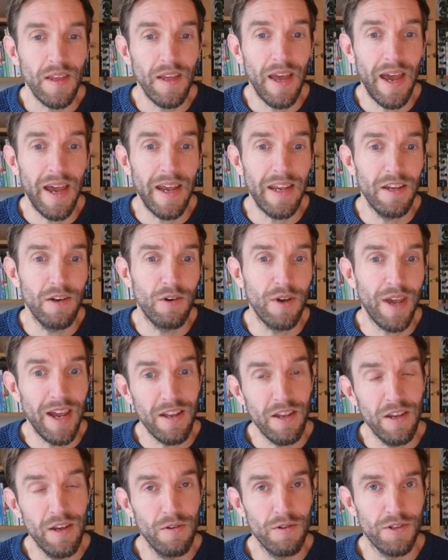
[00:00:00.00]
And you
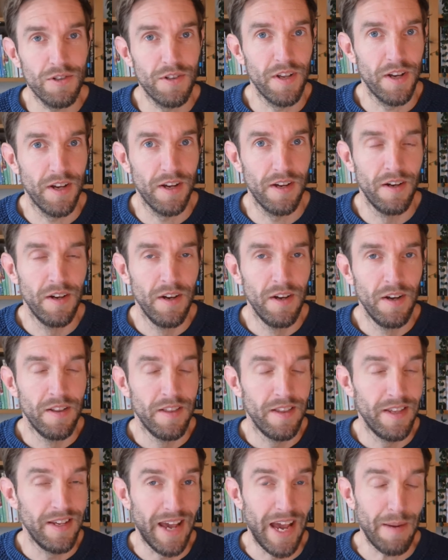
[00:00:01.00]
can use the,
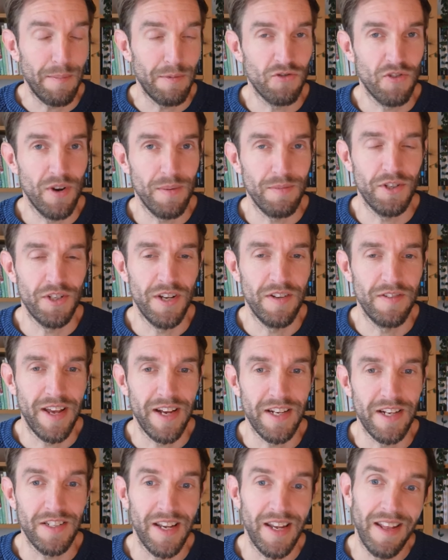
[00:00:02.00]
the ECMAScript
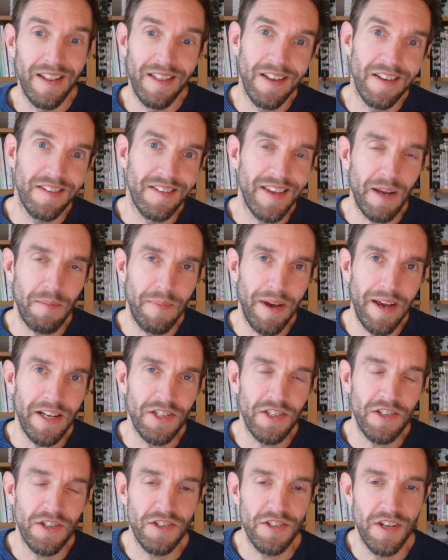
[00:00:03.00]
syntax in the tag
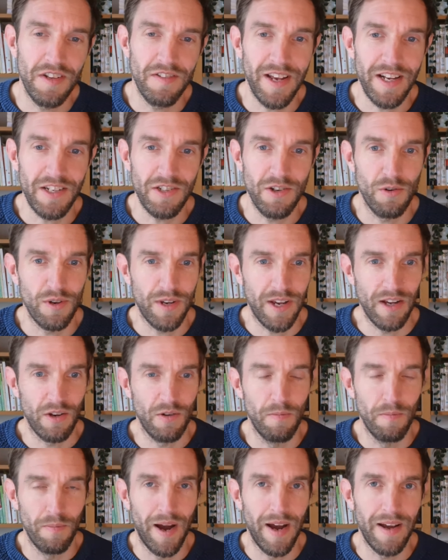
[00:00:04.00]
base syntax, so you can
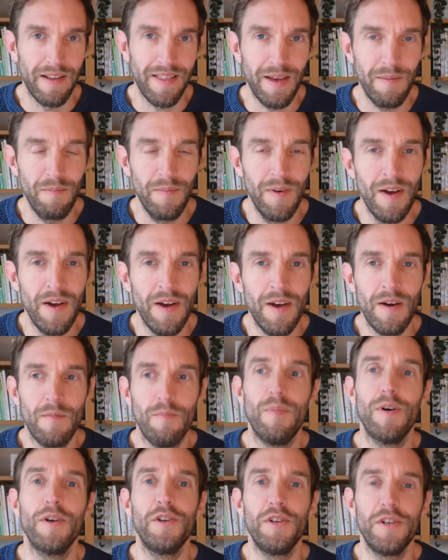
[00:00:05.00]
combine them.
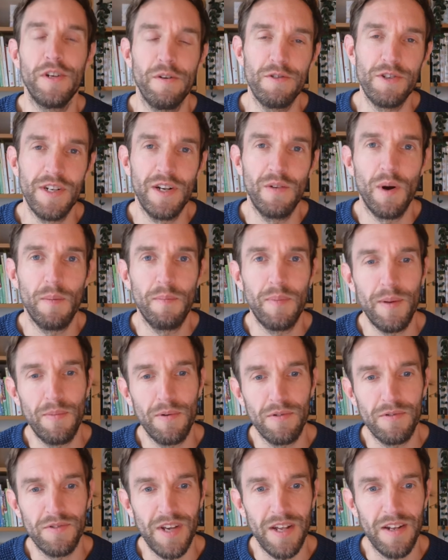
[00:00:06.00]
But usually, what
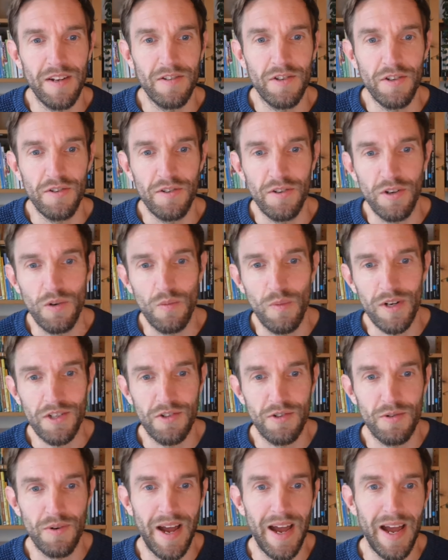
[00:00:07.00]
people tended to do
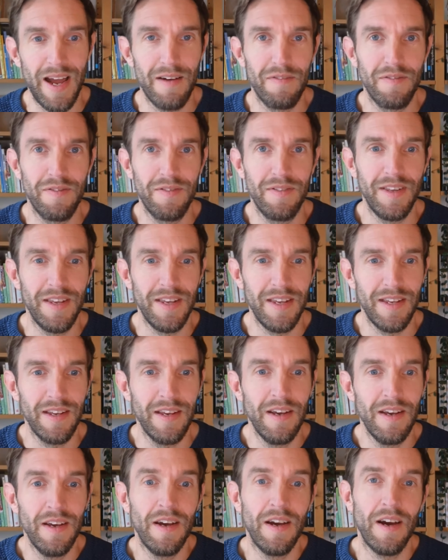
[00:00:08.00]
was to have the
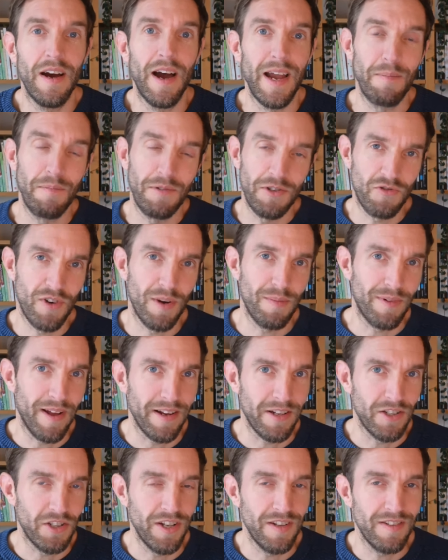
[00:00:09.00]
ECMAScript
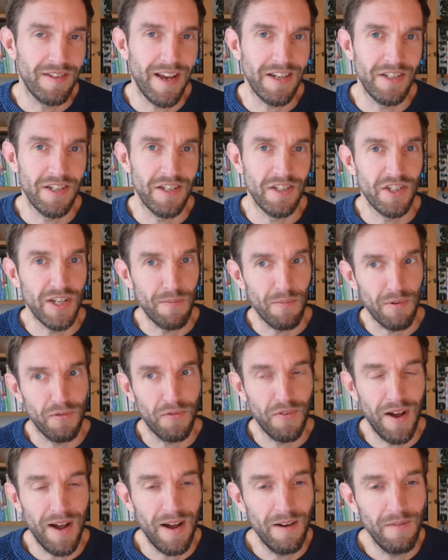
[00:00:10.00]
like syntax in a separate
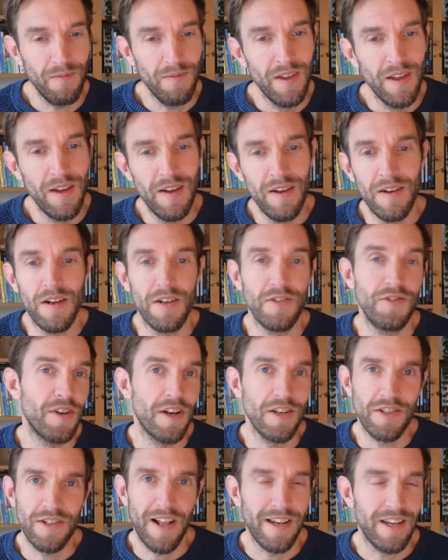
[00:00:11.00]
file,
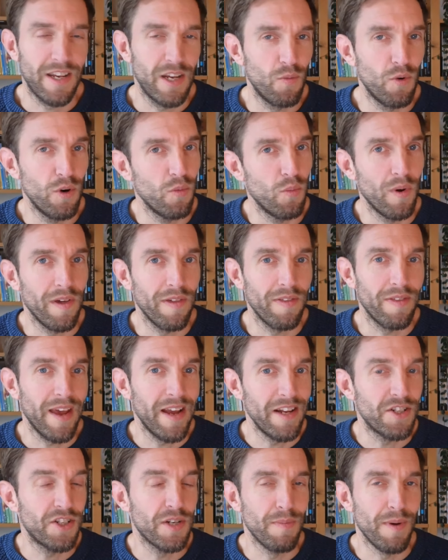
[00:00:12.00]
just like you would with
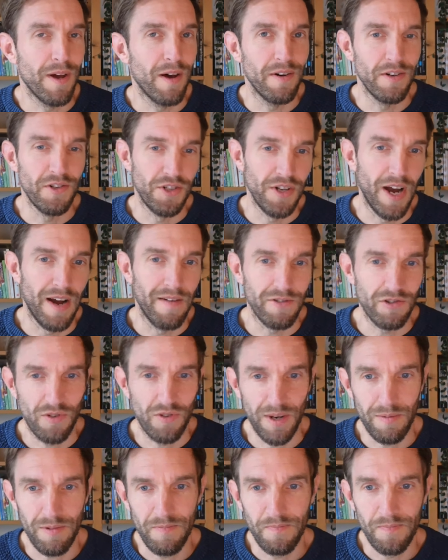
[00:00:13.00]
HTML and
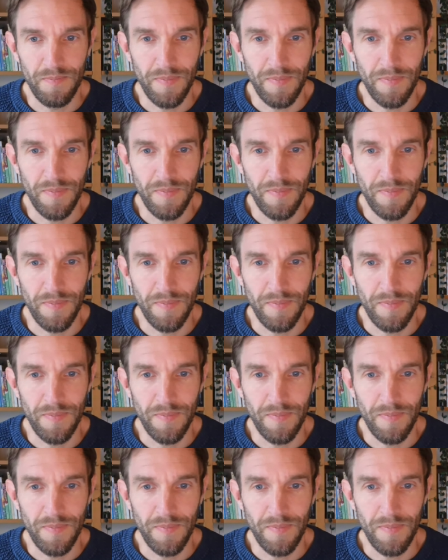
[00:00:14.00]
JavaScript.